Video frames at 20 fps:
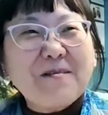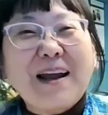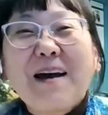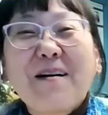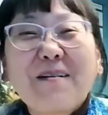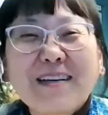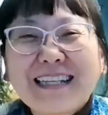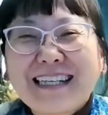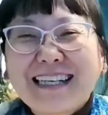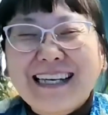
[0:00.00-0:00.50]

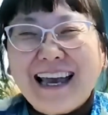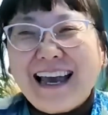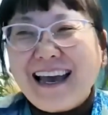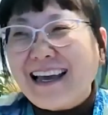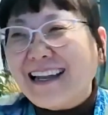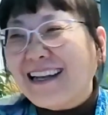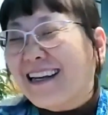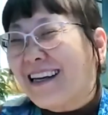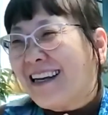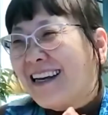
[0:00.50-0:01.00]
was a
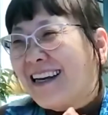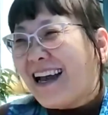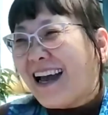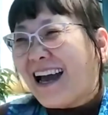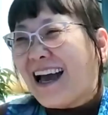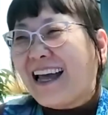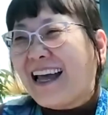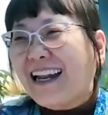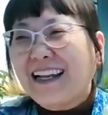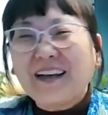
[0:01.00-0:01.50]
kid,
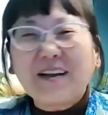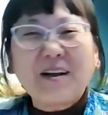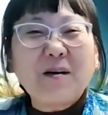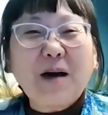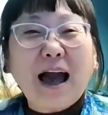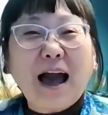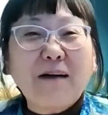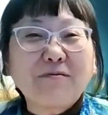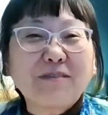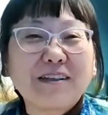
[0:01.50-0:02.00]
and
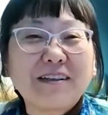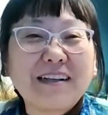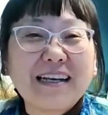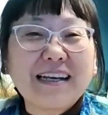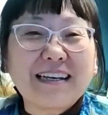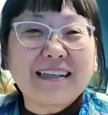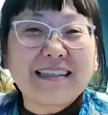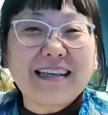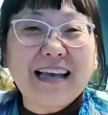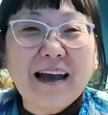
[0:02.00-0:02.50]
after
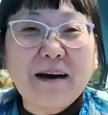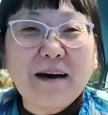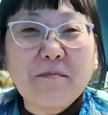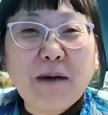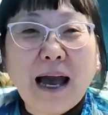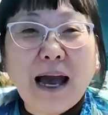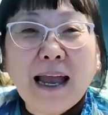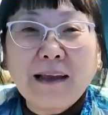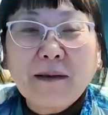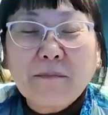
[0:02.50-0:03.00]
the exam,
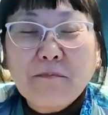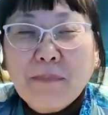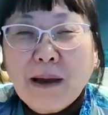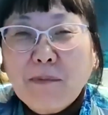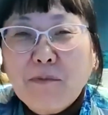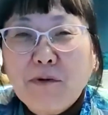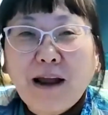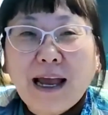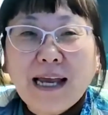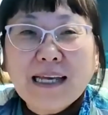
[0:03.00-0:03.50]
I
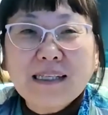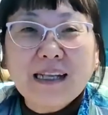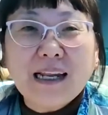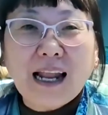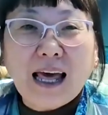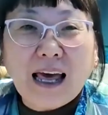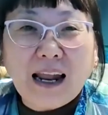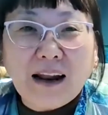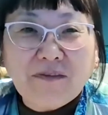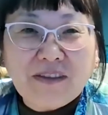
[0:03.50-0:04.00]
memorized a
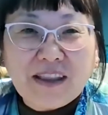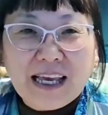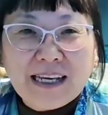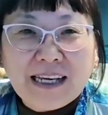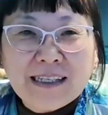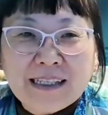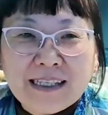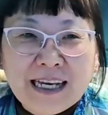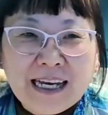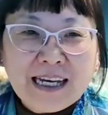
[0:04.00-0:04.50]
lot of
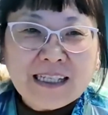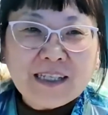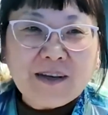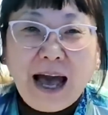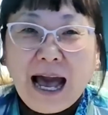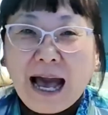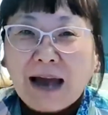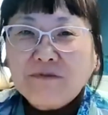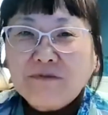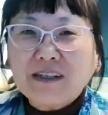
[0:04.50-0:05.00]
things. So
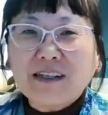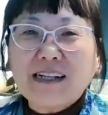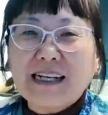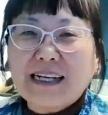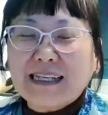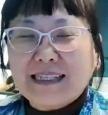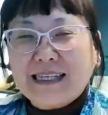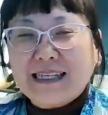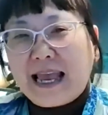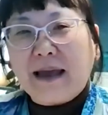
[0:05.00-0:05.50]
after the
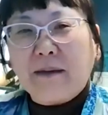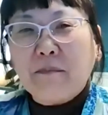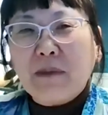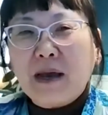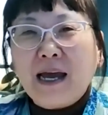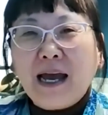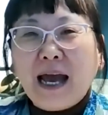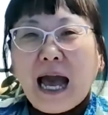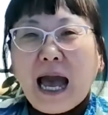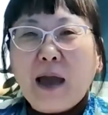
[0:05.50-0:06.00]
exam,
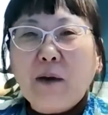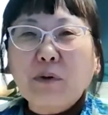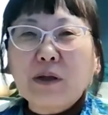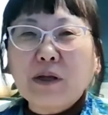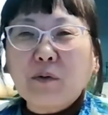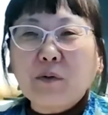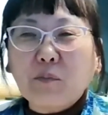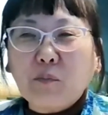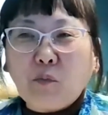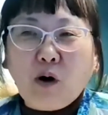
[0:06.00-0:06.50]
I
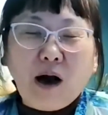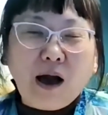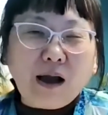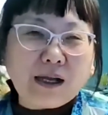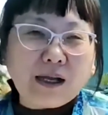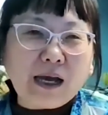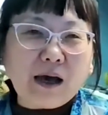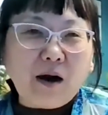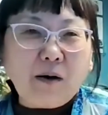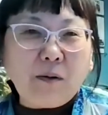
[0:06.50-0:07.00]
would
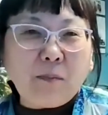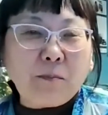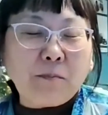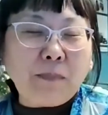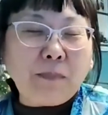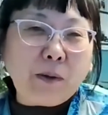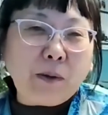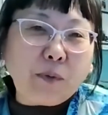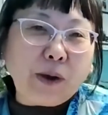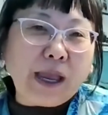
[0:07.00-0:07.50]
walk
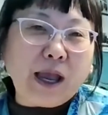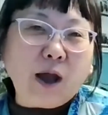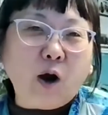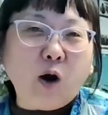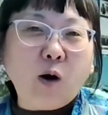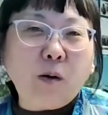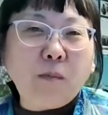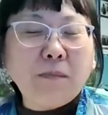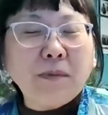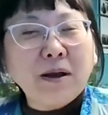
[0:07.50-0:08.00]
my way
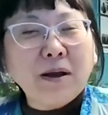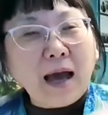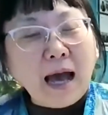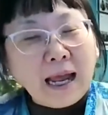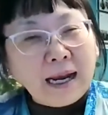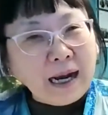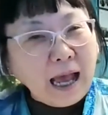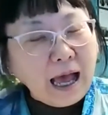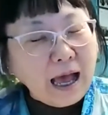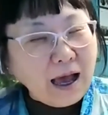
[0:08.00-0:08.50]
home,
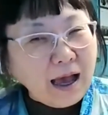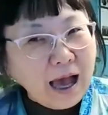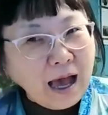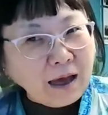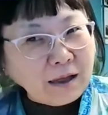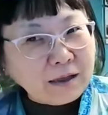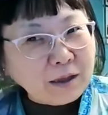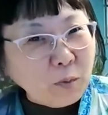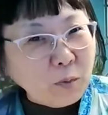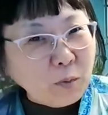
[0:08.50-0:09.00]
and
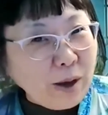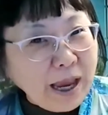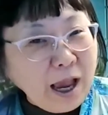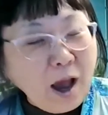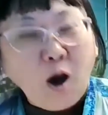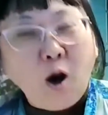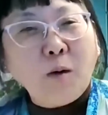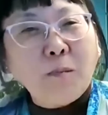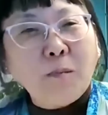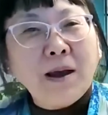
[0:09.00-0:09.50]
on the way
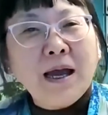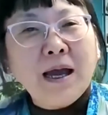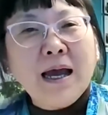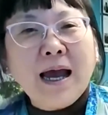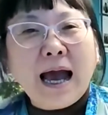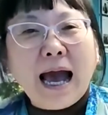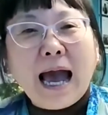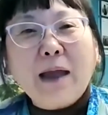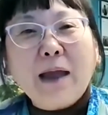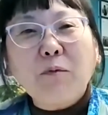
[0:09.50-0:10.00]
home,
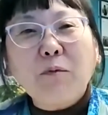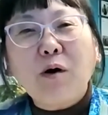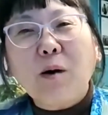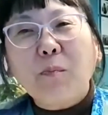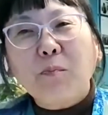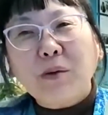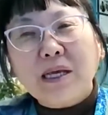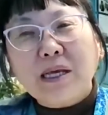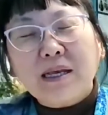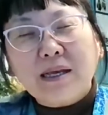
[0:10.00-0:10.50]
I will
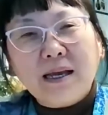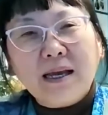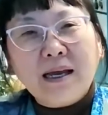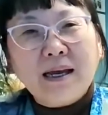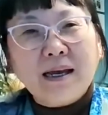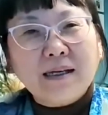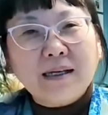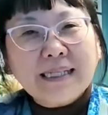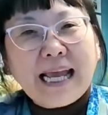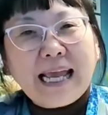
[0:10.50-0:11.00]
be
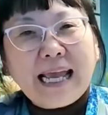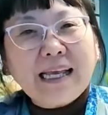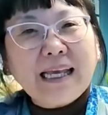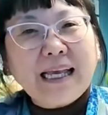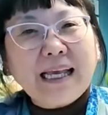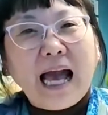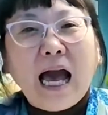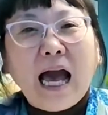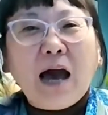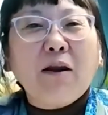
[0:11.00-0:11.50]

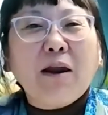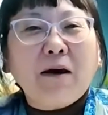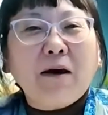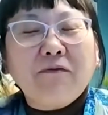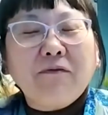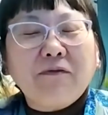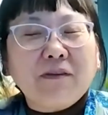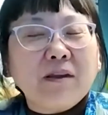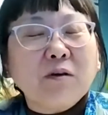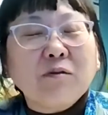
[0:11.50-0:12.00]
taking out of
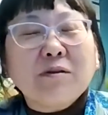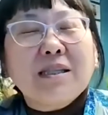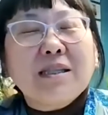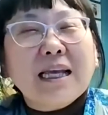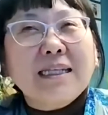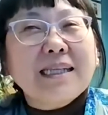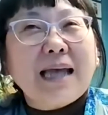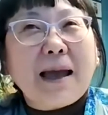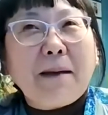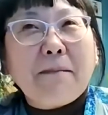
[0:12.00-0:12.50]
those
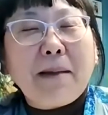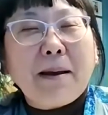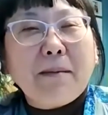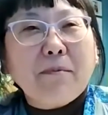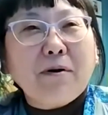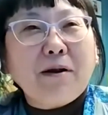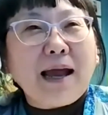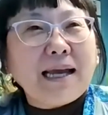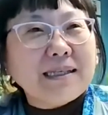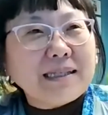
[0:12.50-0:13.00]
things I
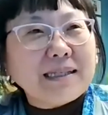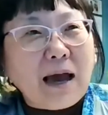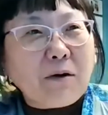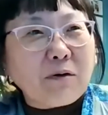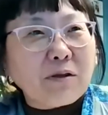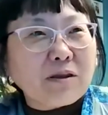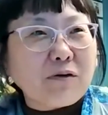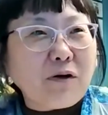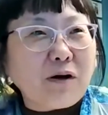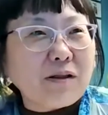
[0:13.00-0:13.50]
memorized. I'll
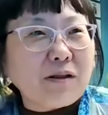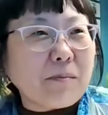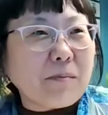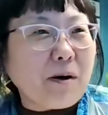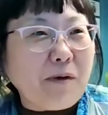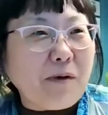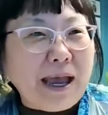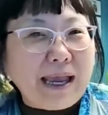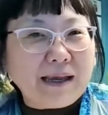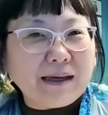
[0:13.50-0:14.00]
throw them
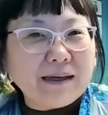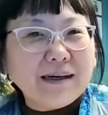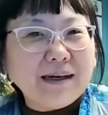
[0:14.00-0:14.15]
away.